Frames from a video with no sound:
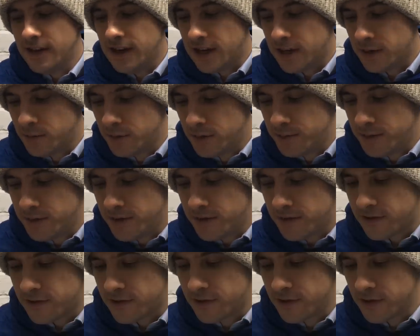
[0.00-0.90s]
and I would have been
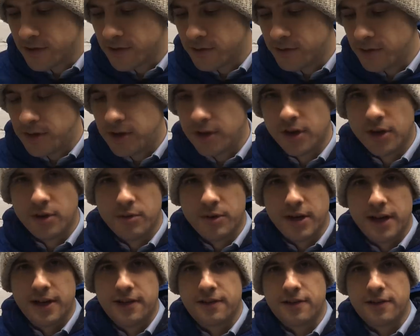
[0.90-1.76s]
stuck with nowhere